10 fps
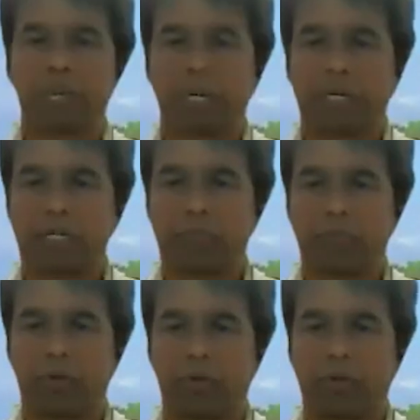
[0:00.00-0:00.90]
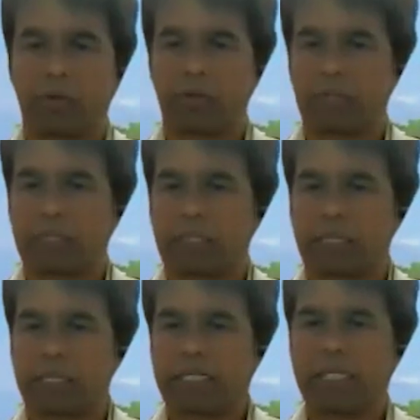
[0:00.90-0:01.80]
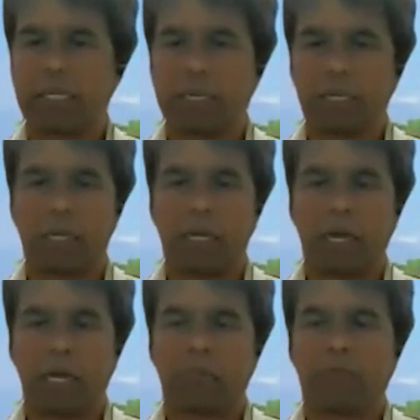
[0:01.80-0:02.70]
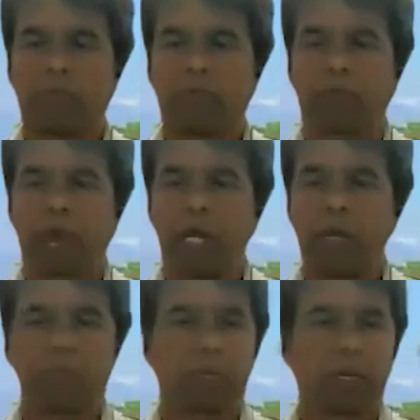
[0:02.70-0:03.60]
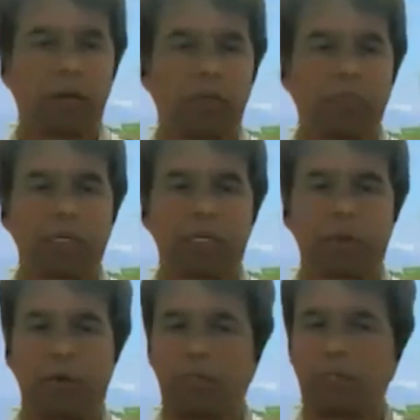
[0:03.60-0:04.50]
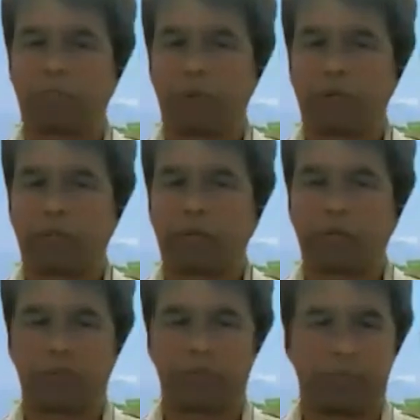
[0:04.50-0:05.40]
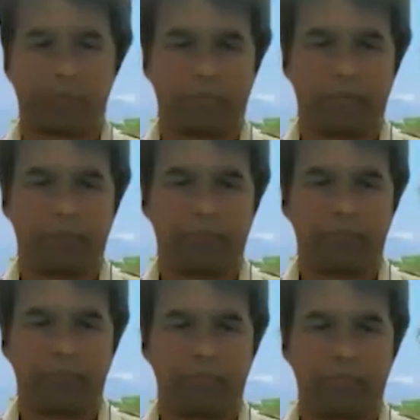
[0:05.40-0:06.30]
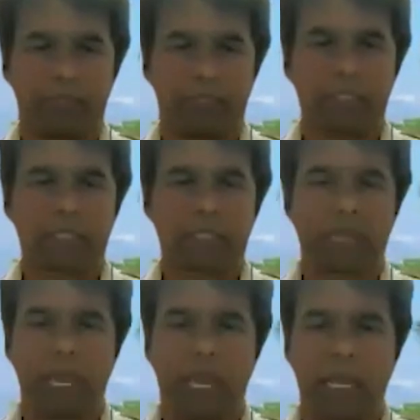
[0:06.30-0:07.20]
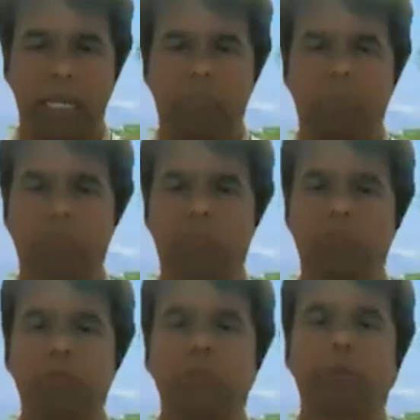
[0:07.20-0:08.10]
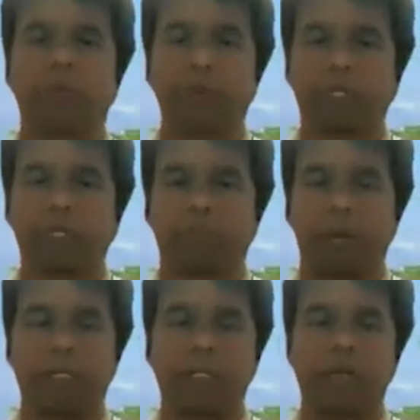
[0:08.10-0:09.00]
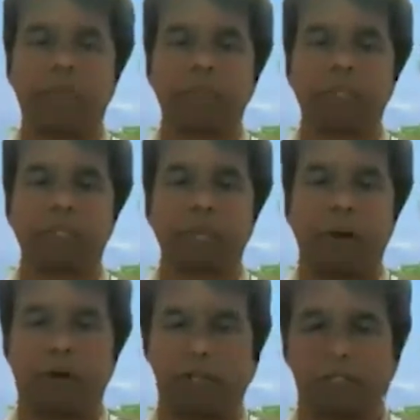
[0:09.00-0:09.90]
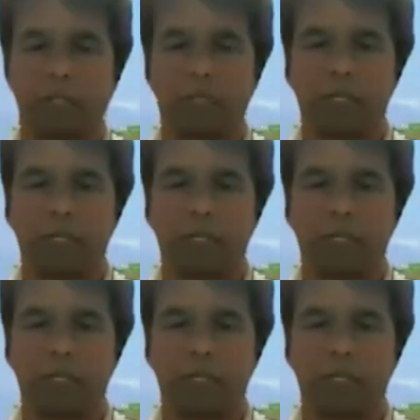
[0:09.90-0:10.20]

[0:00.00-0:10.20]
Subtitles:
targets for 2030 and 5 global goals for 2050. This aim to reverse biodiversity loss,